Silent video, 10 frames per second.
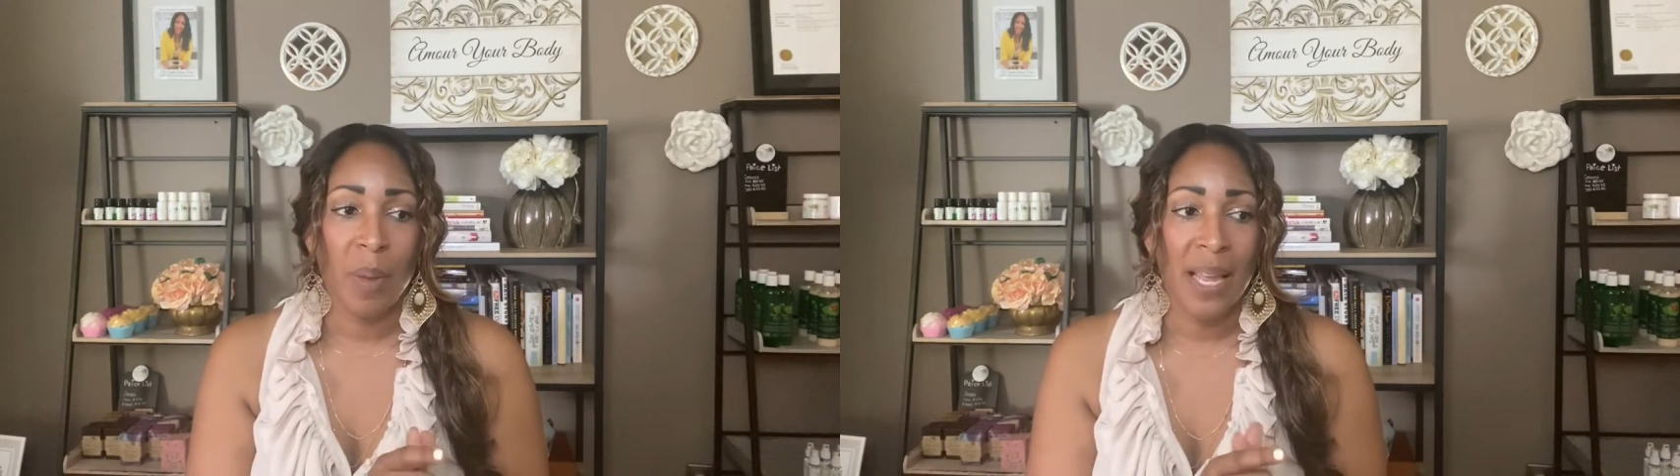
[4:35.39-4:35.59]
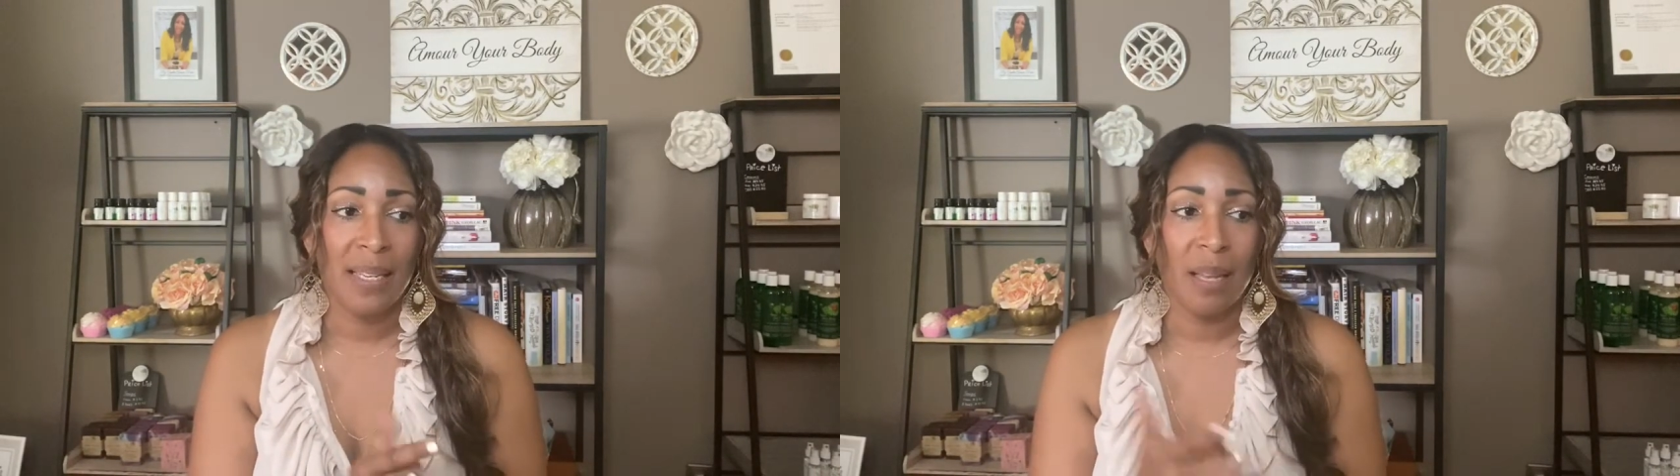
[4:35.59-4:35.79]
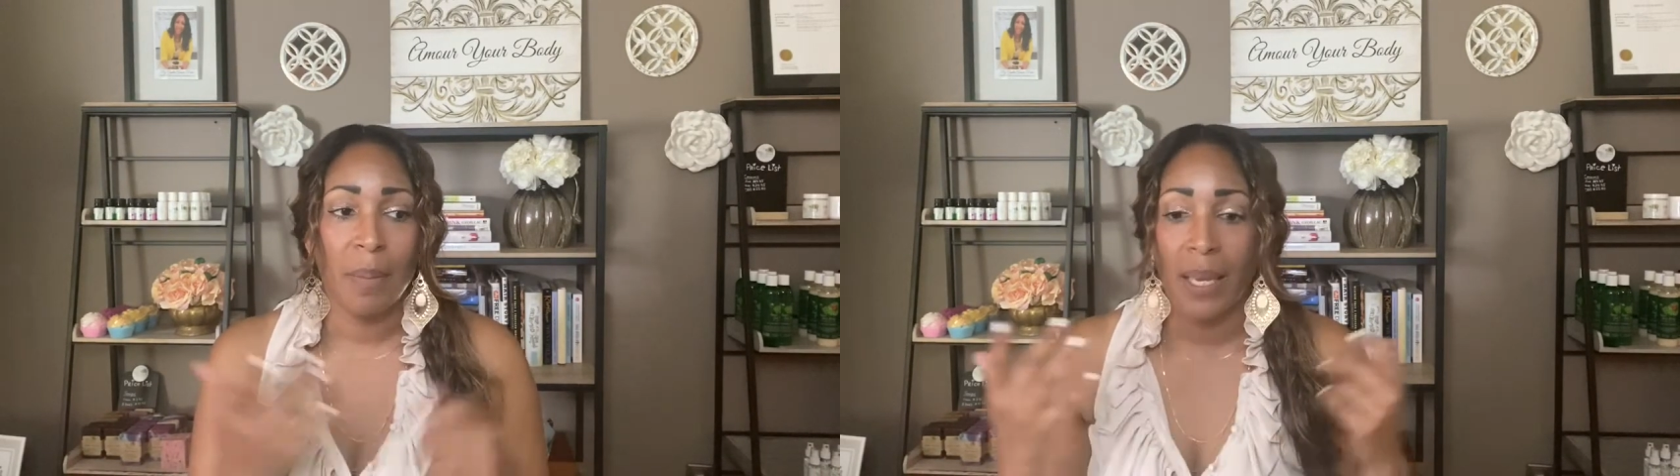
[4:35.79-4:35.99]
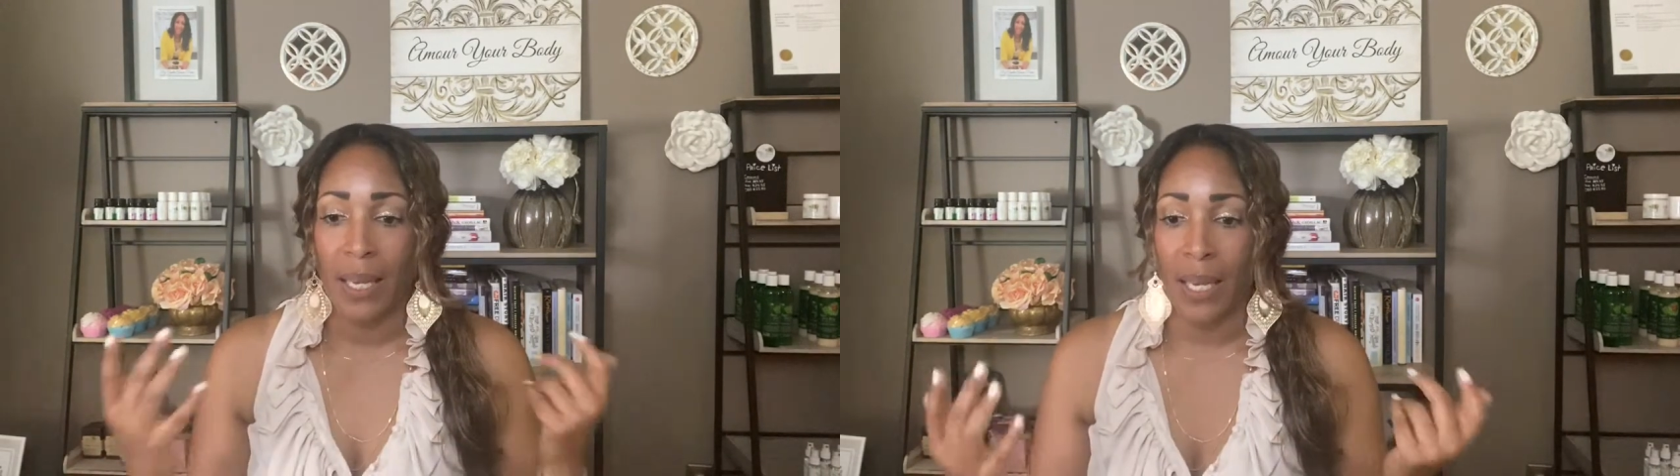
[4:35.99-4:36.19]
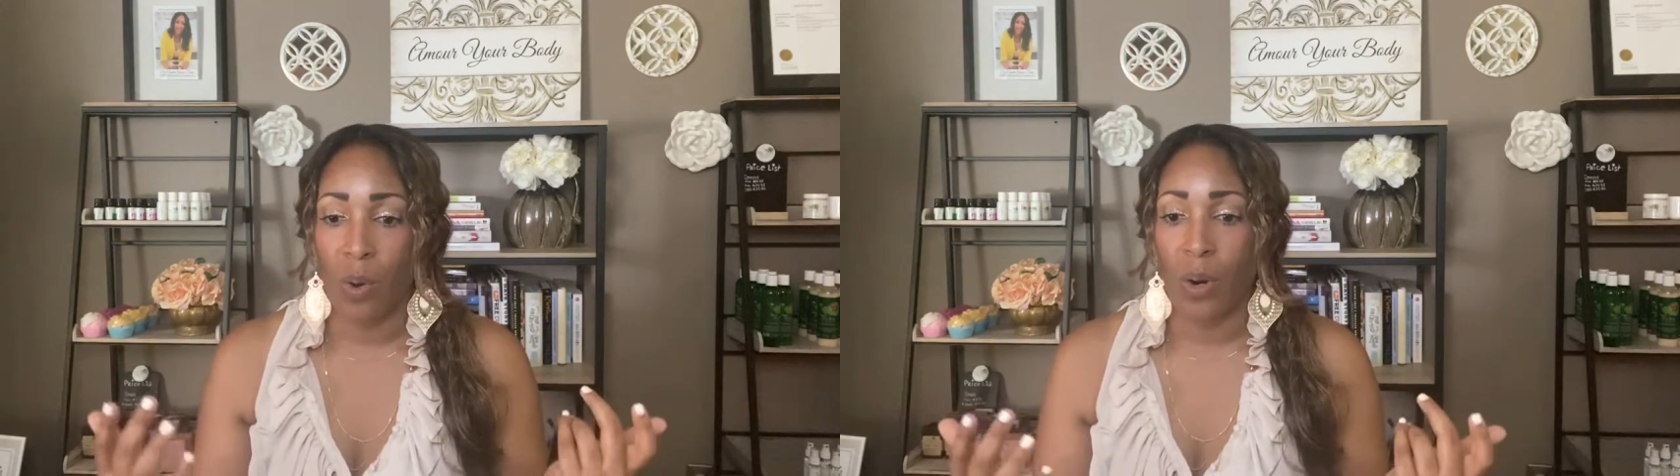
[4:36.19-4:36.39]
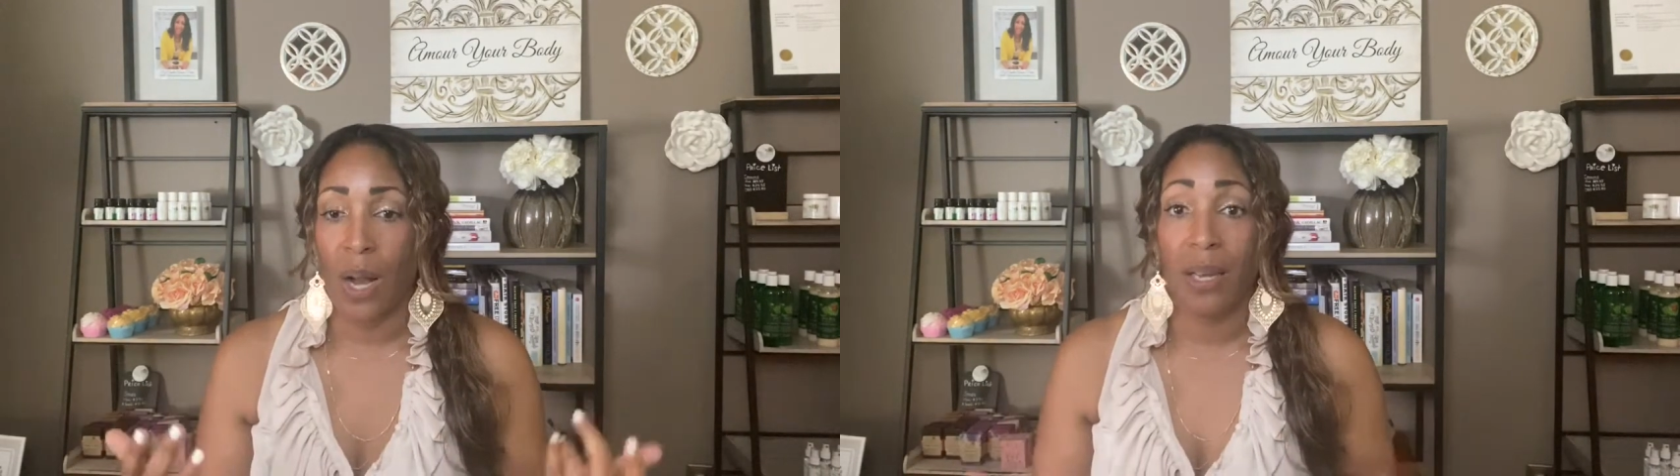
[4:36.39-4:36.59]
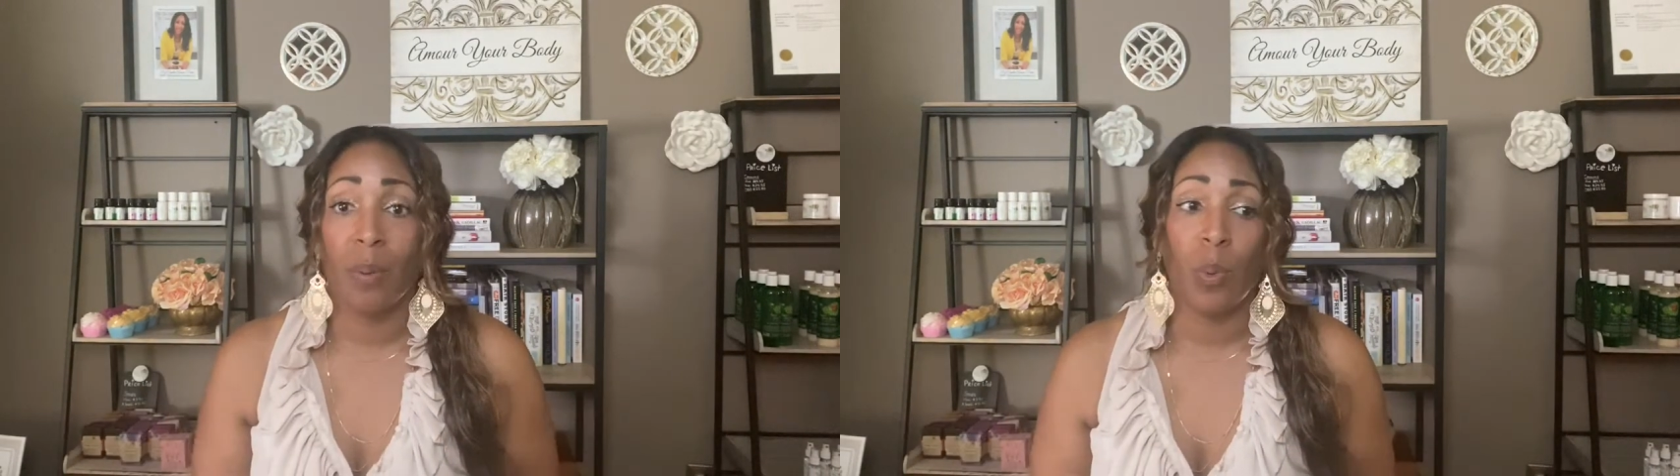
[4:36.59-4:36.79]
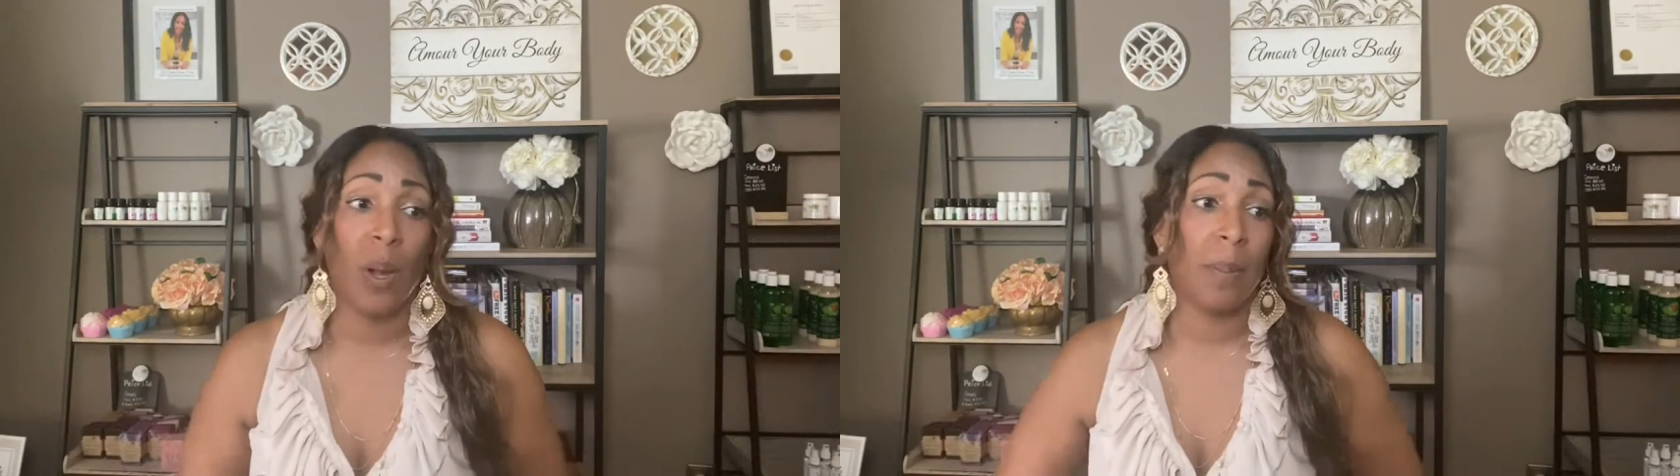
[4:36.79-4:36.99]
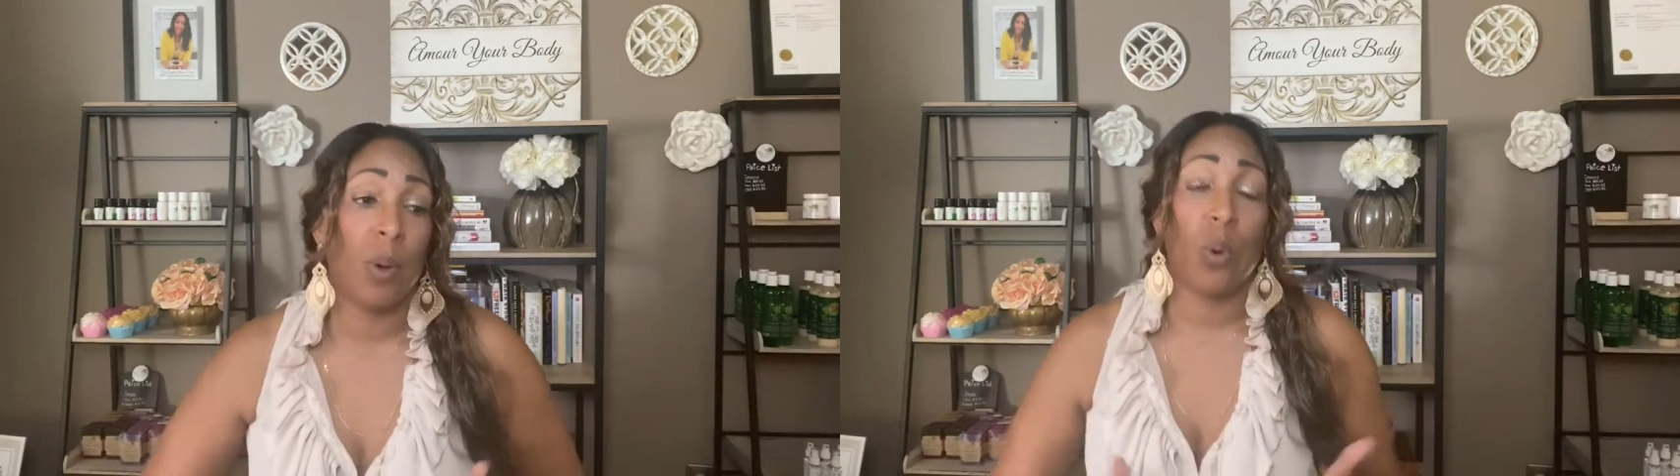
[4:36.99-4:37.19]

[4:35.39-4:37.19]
pandemic or unemployment,